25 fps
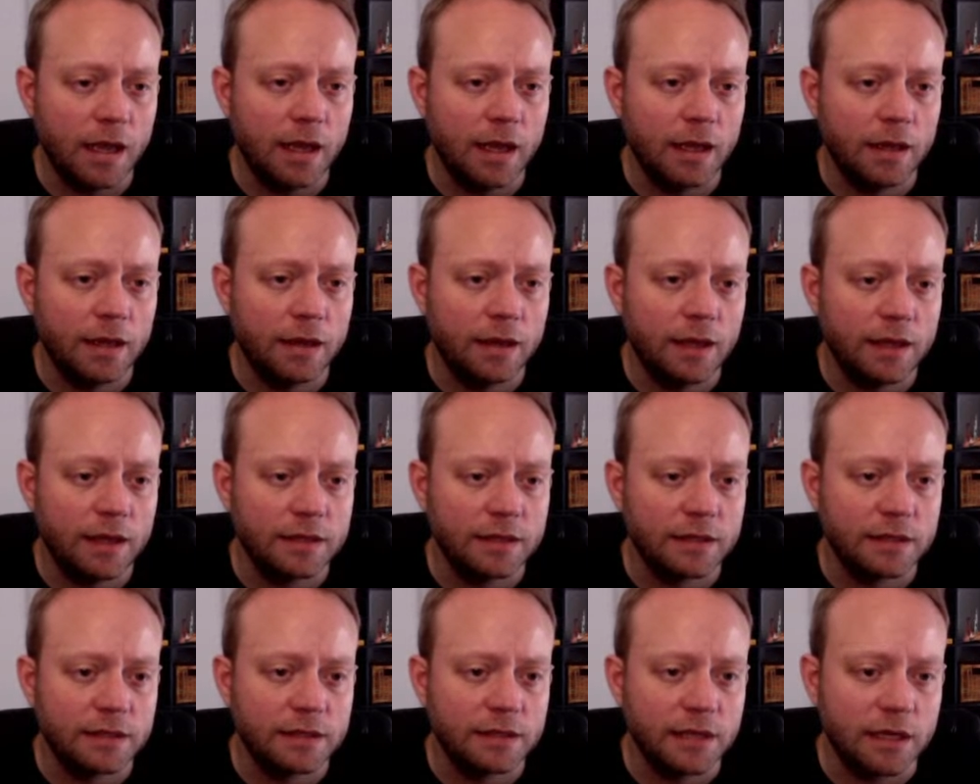
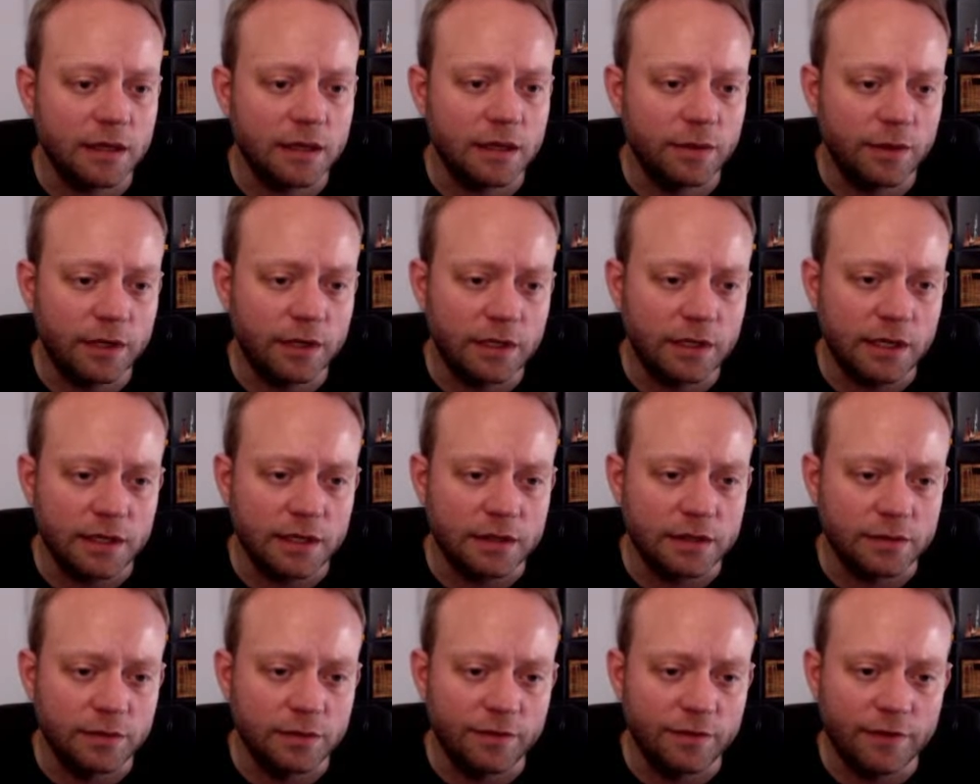that's exactly what it
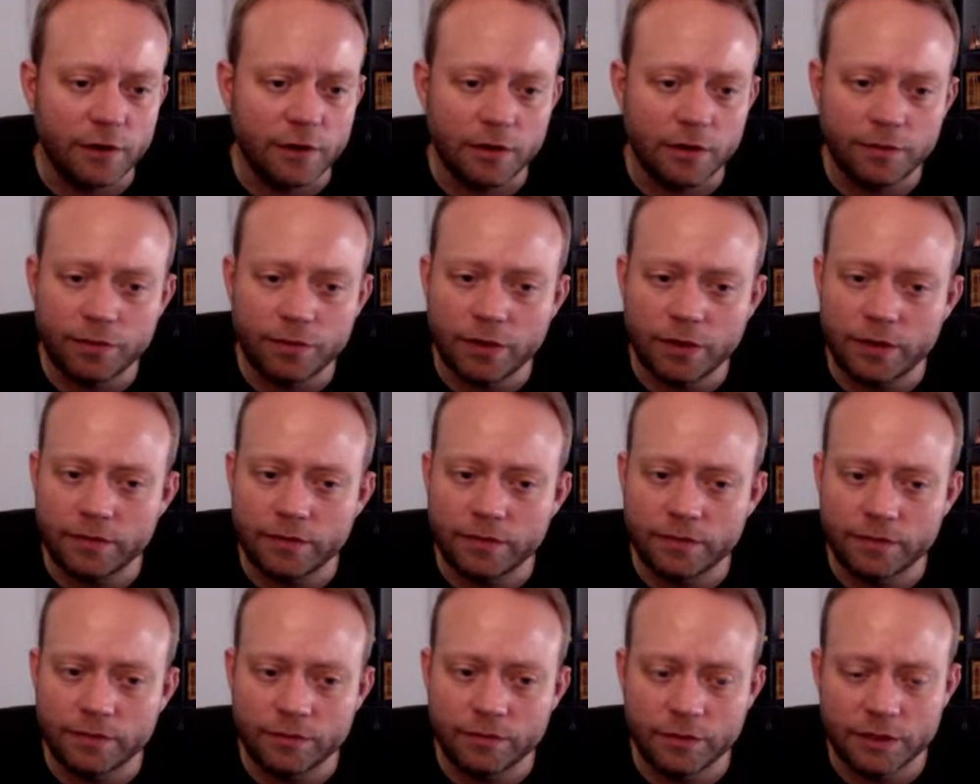does. We've got our input,
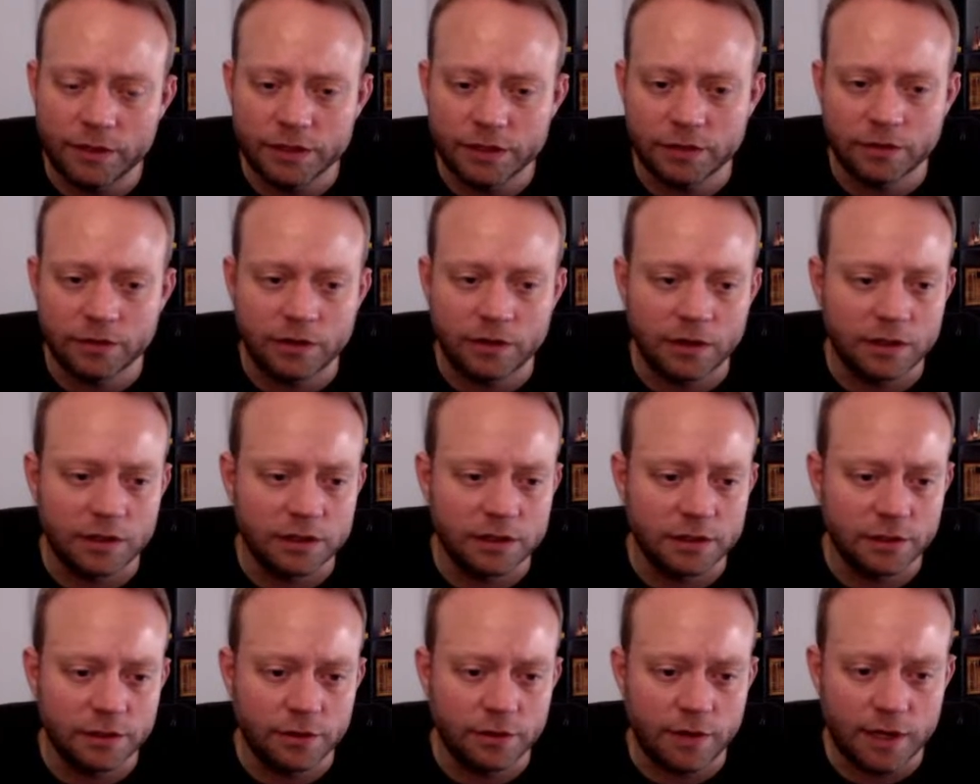we assert that this
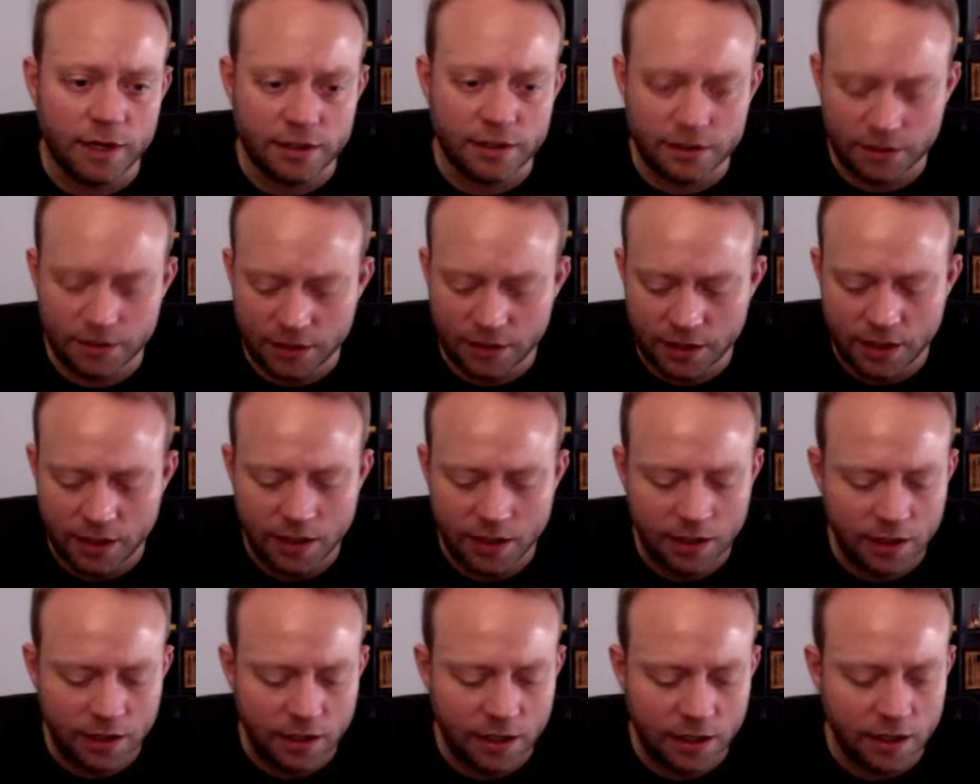is correct,
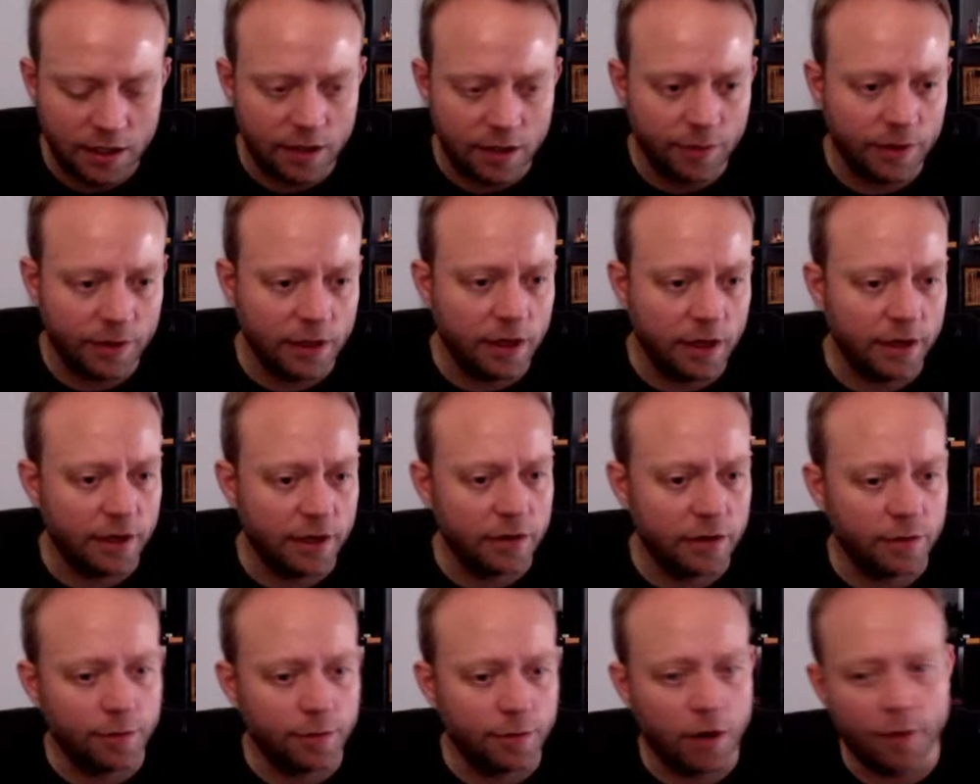and then we log out
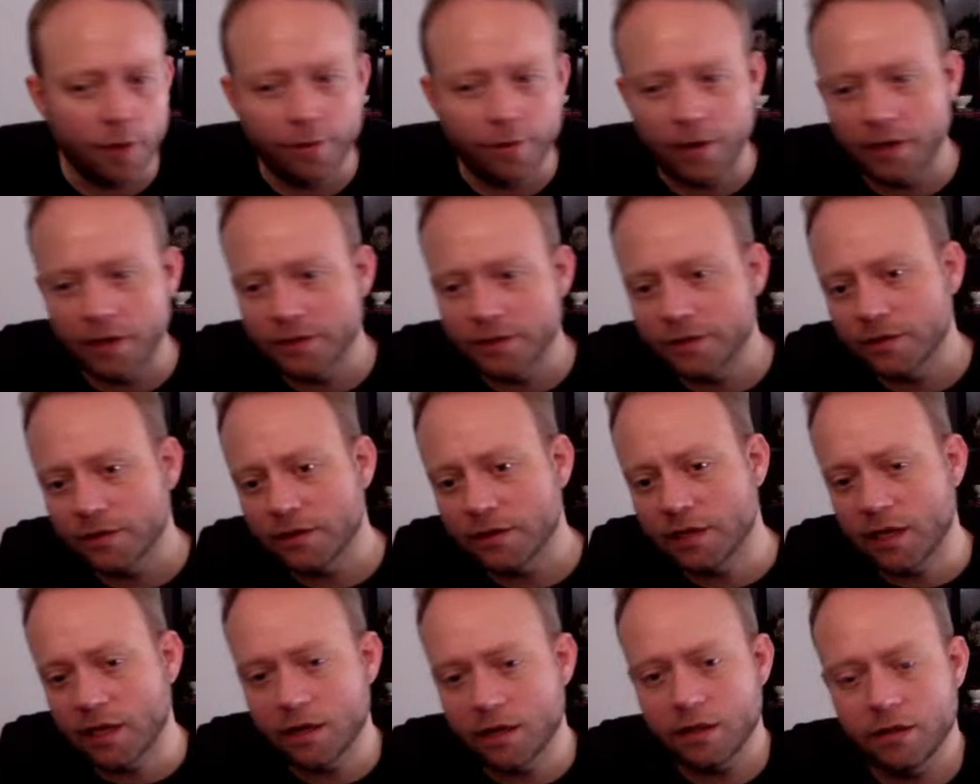the proper answer at the
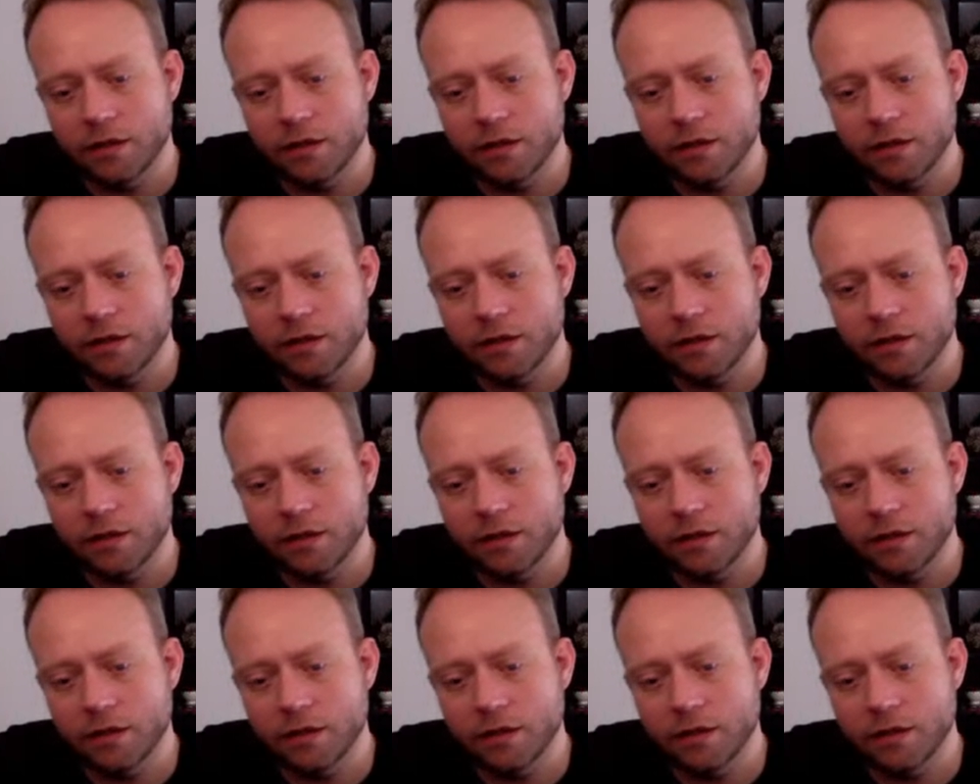end.